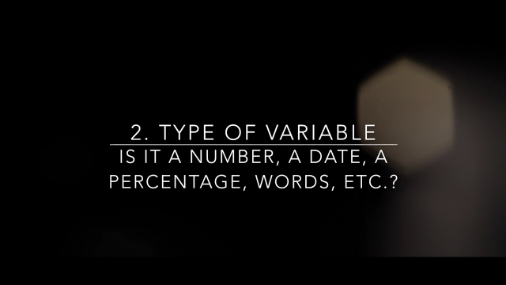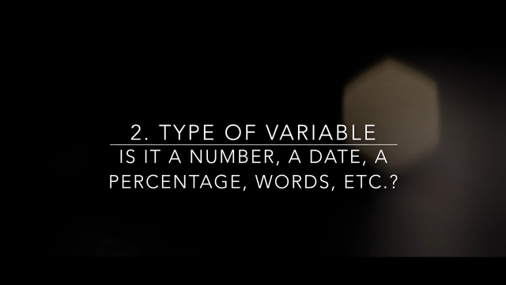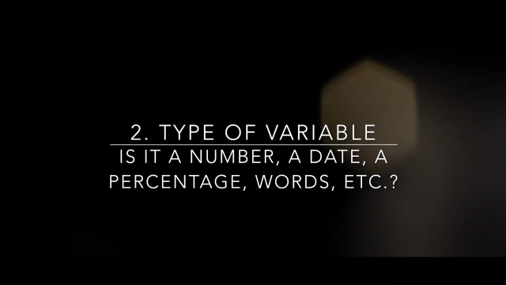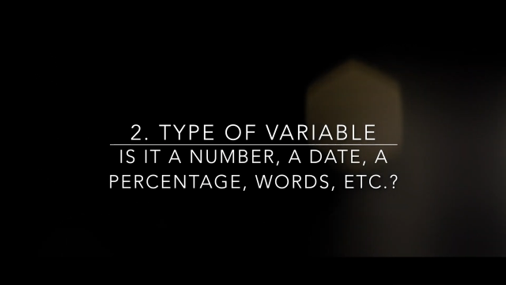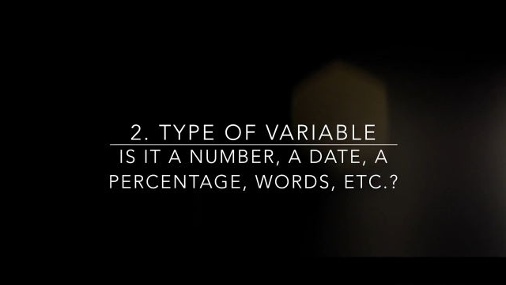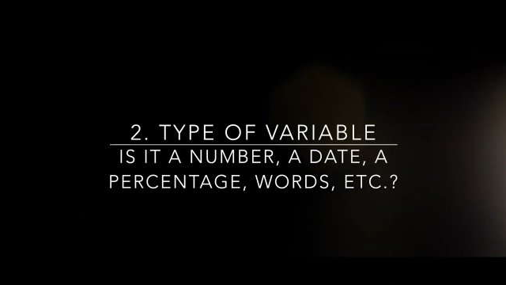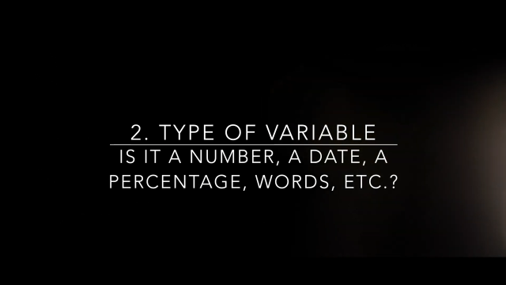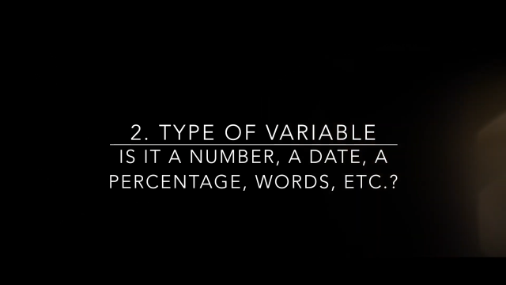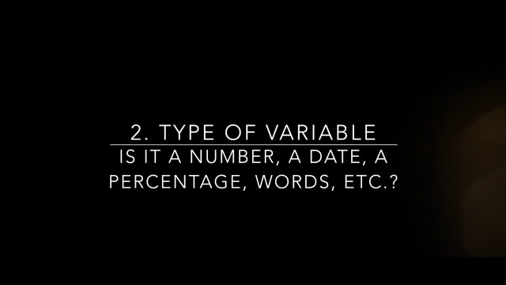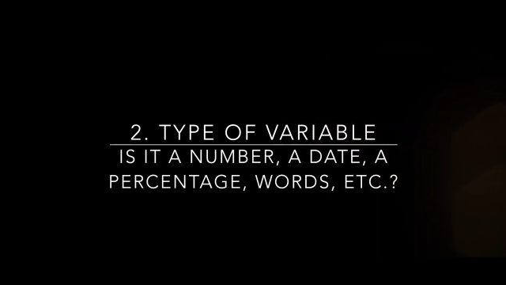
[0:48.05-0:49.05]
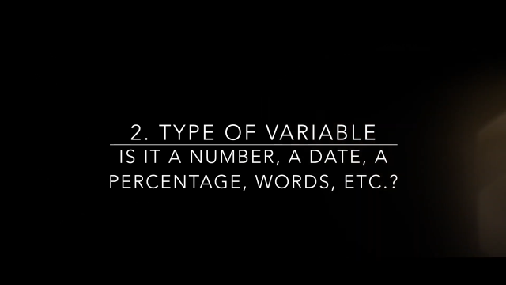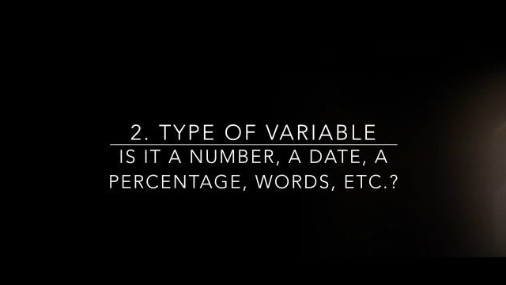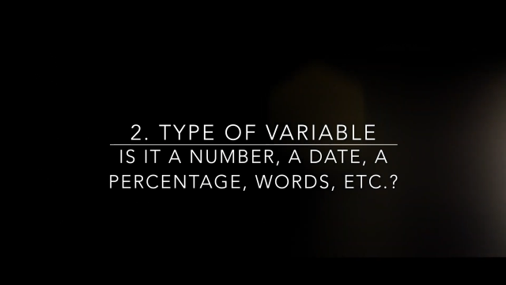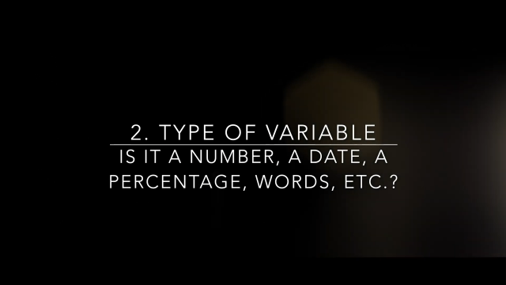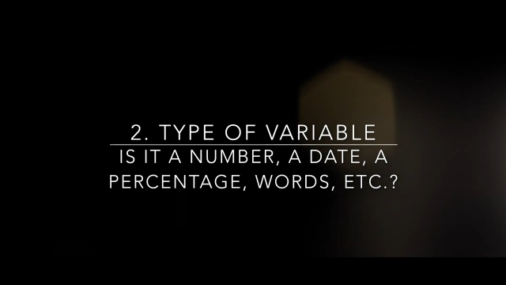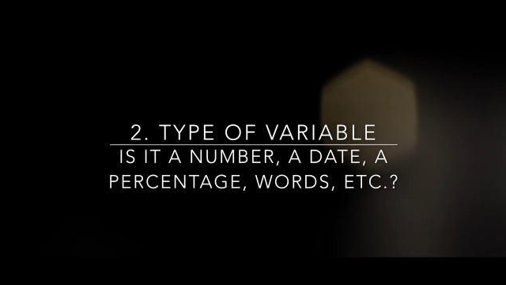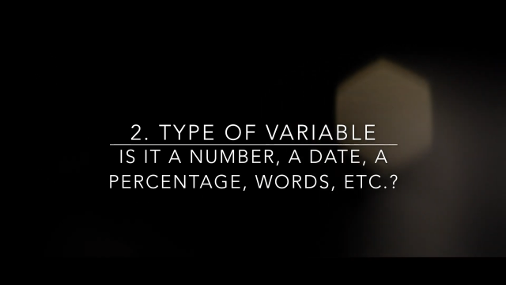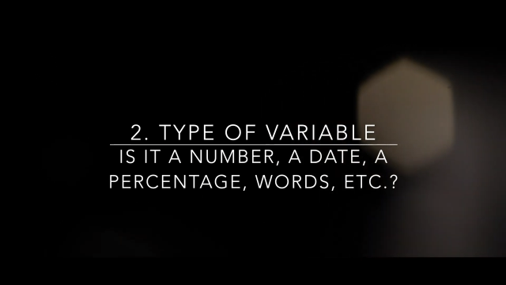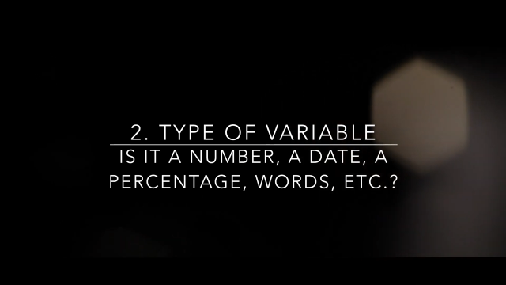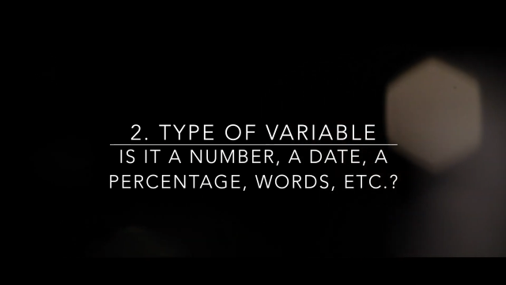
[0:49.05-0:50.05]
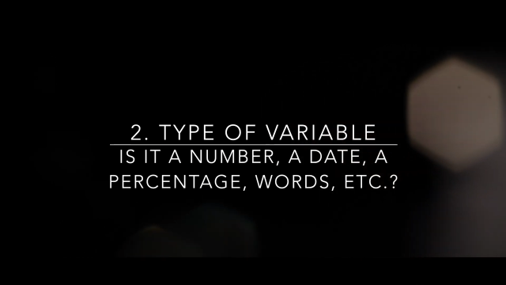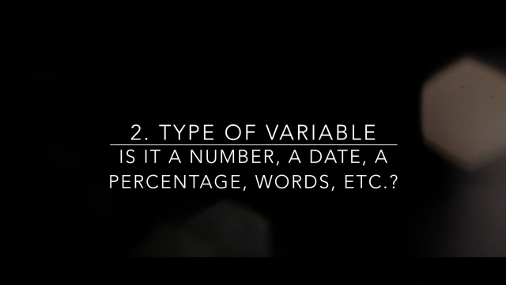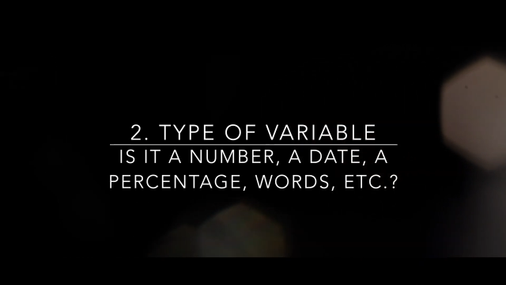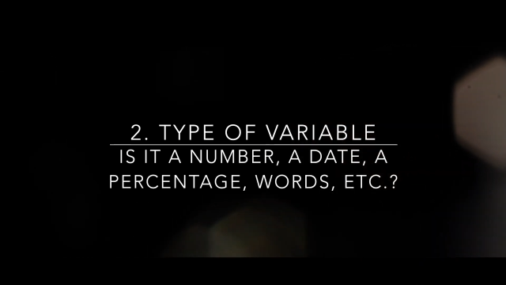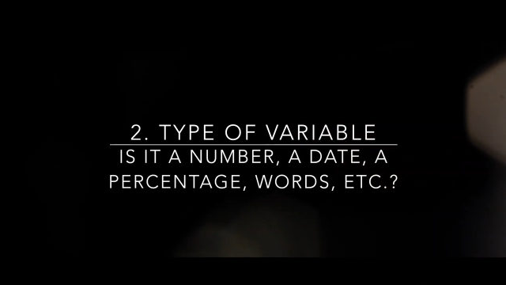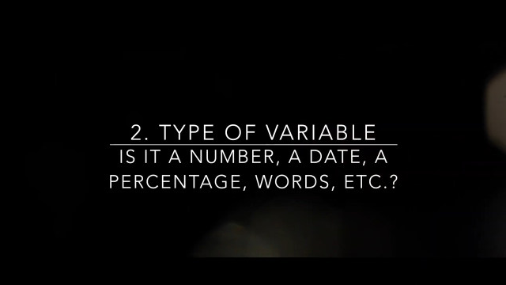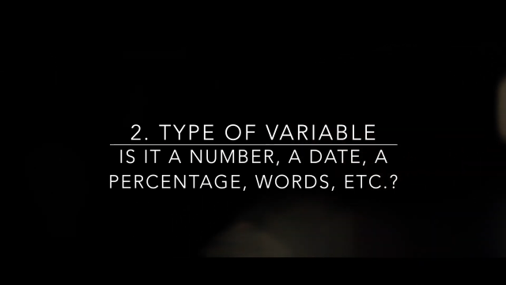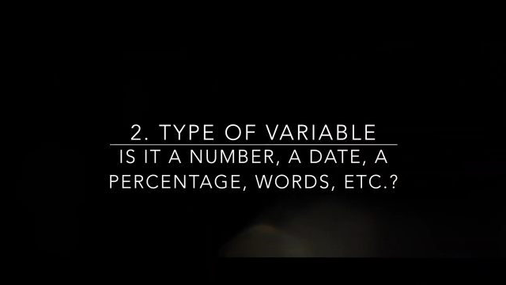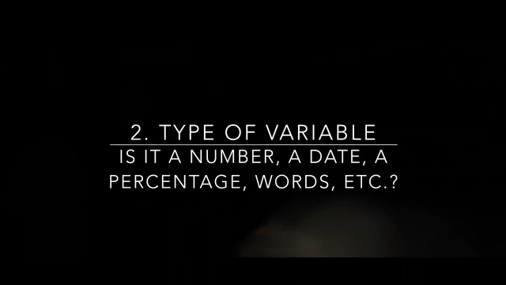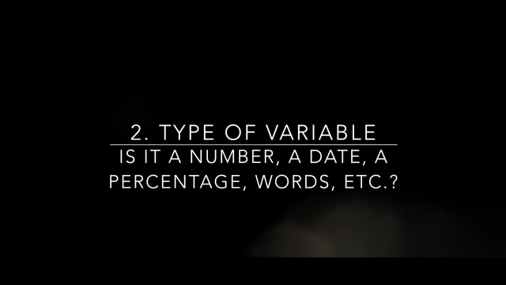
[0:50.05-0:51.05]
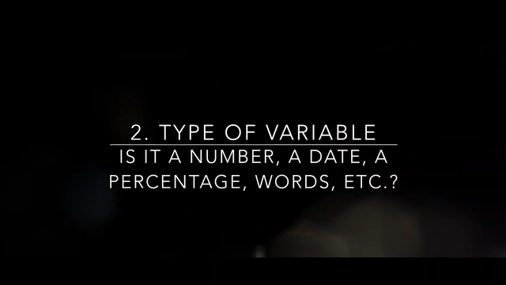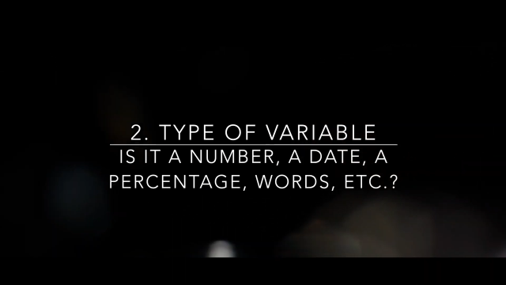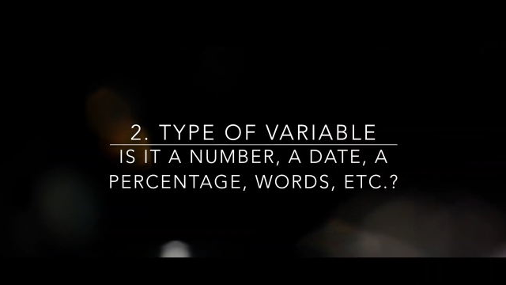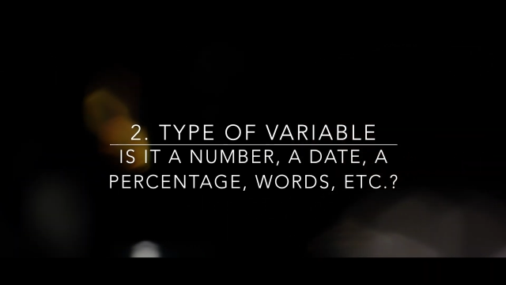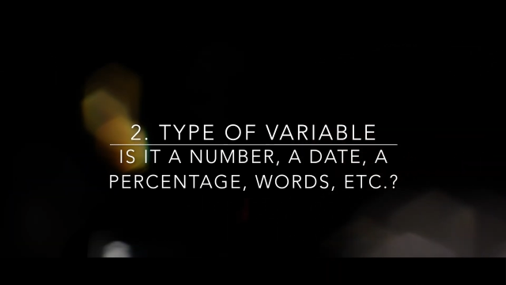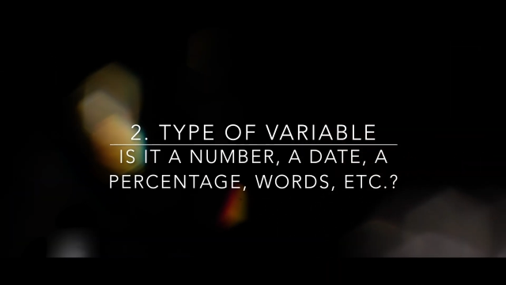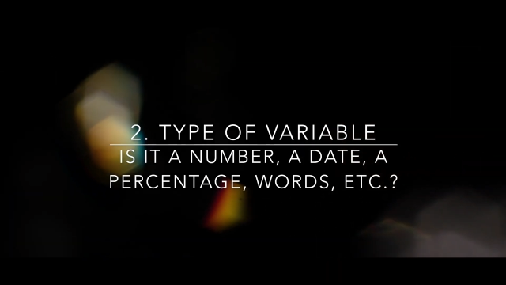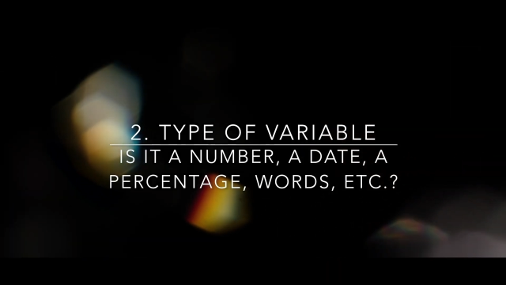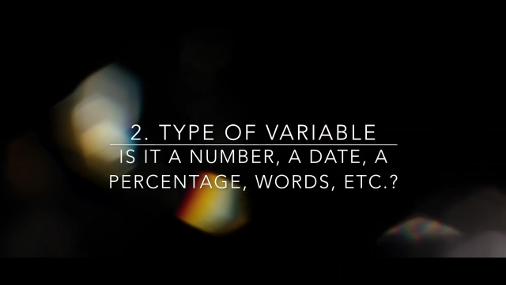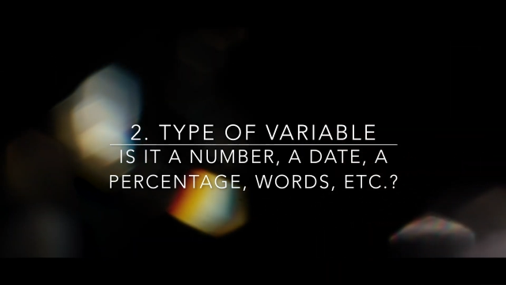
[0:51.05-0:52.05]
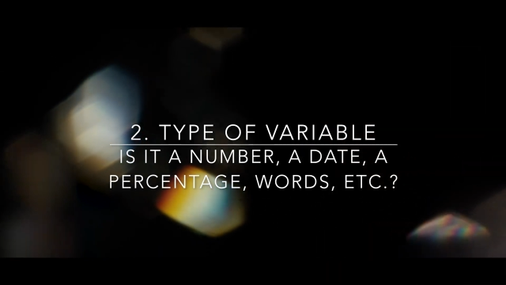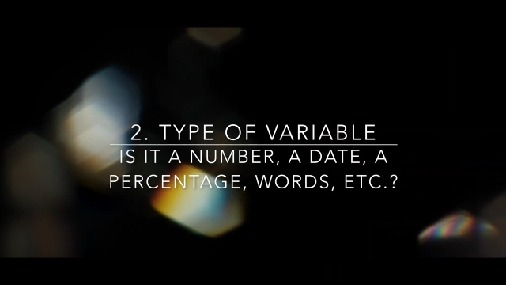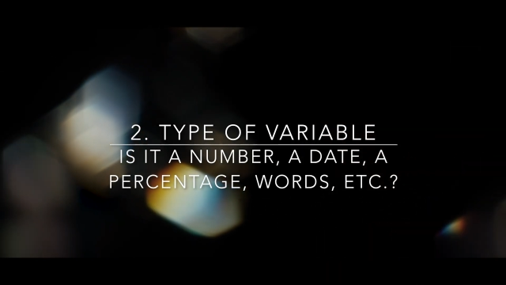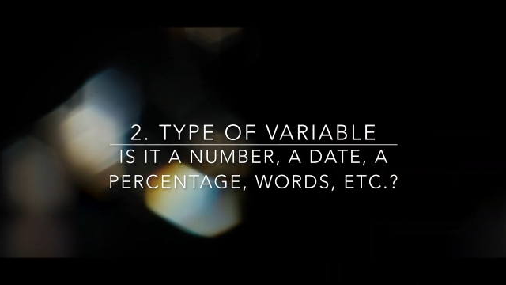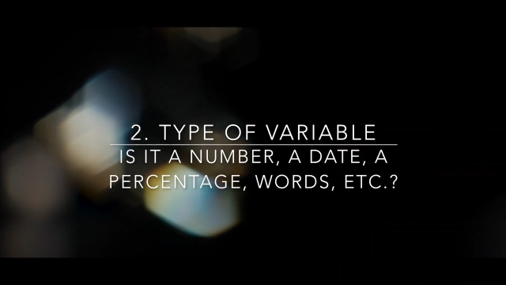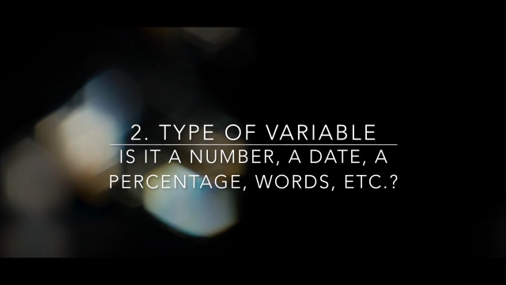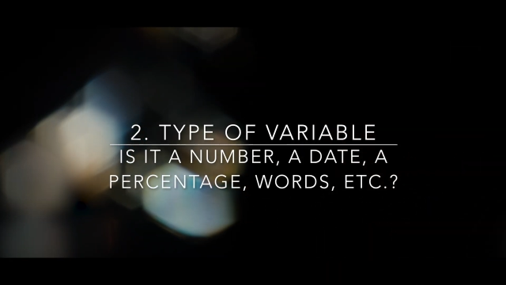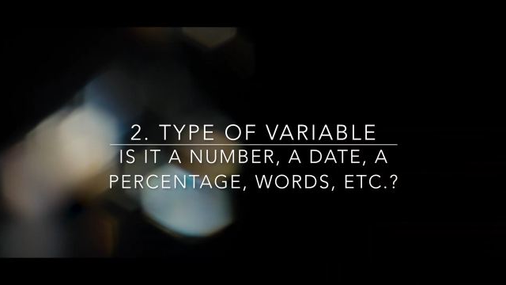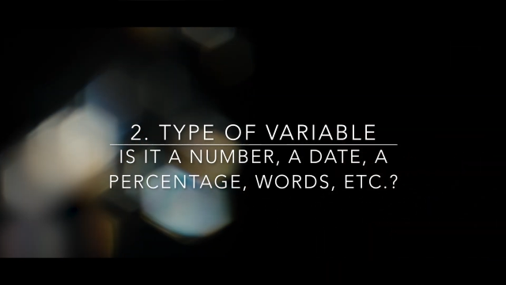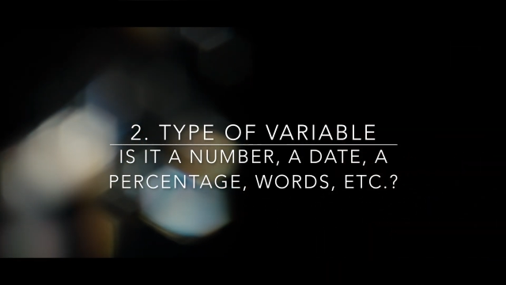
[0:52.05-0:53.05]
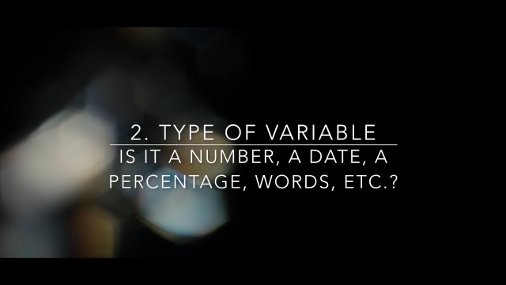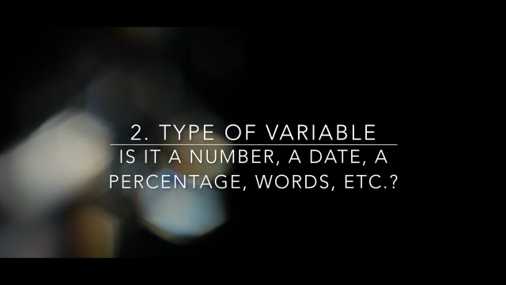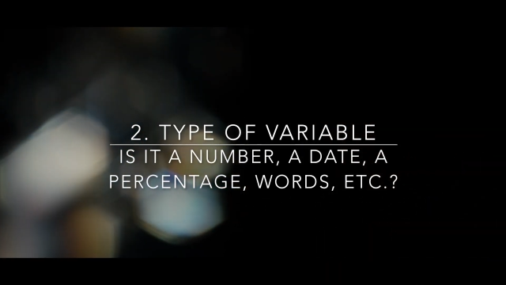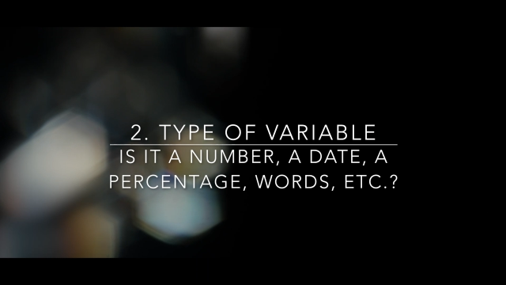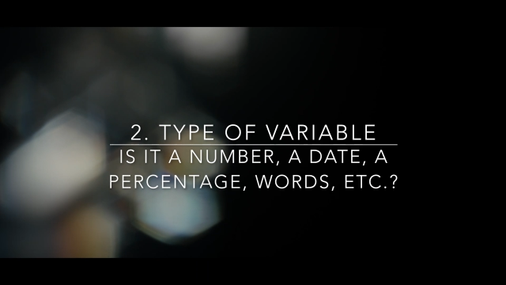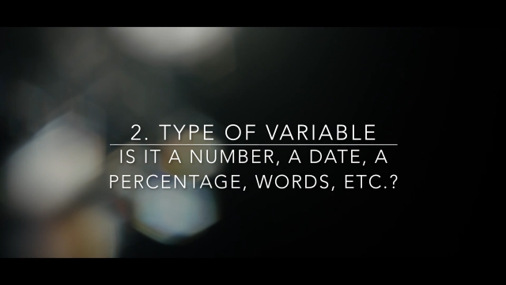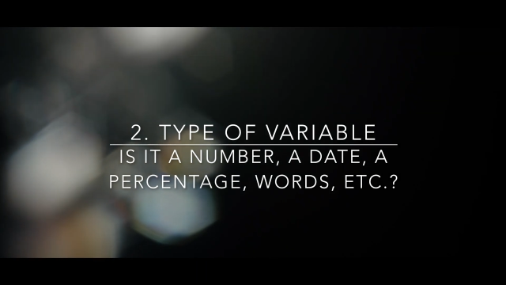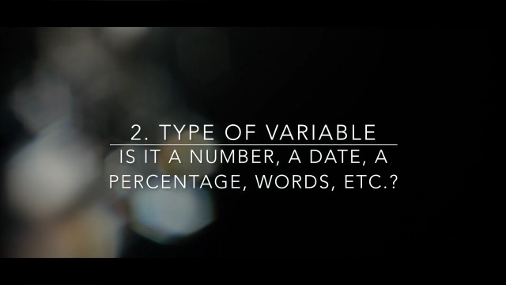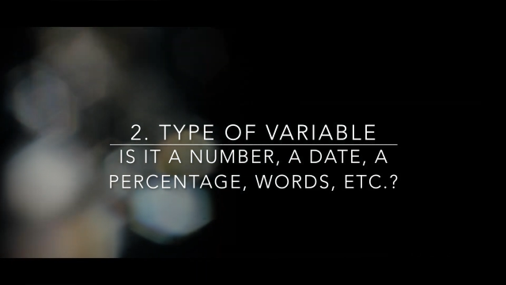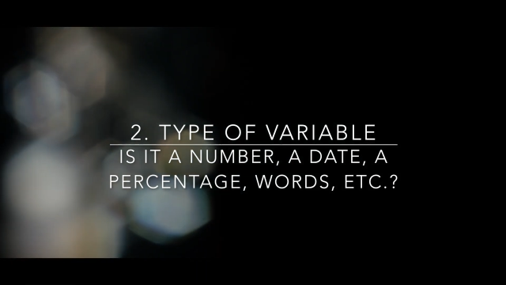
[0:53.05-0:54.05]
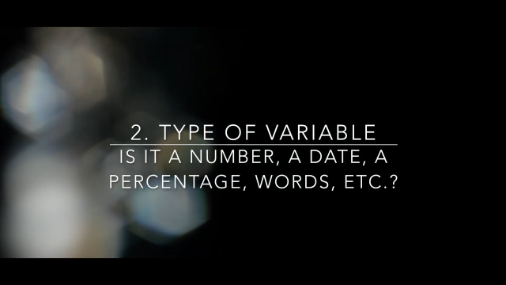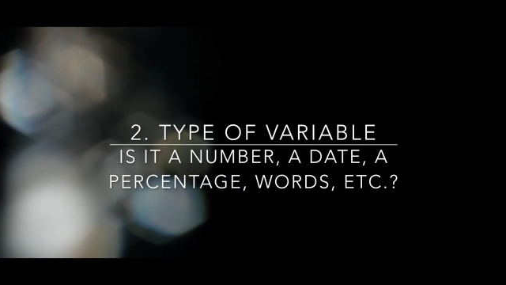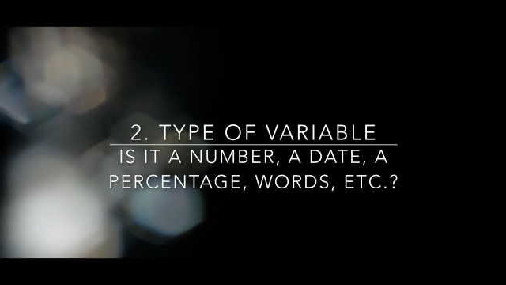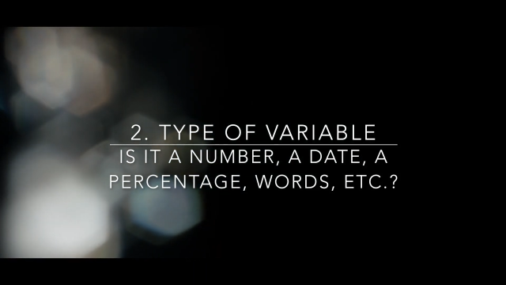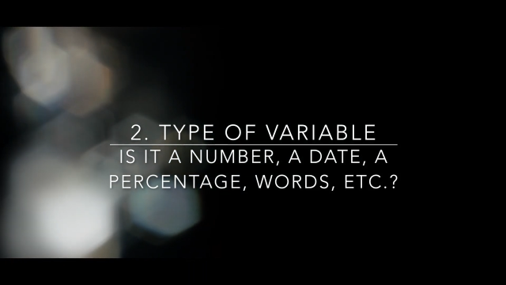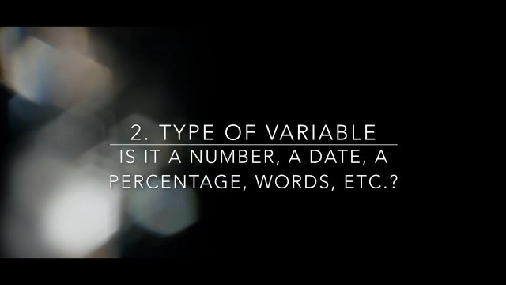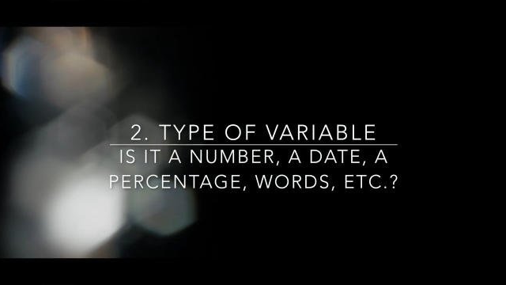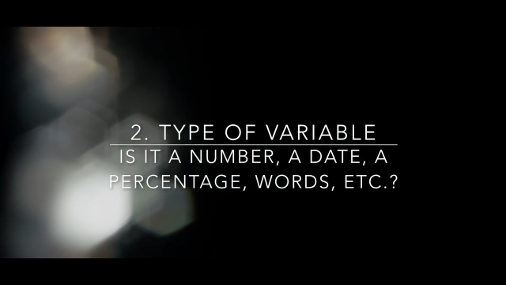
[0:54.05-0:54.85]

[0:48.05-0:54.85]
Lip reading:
Nobody's mouth can be seen.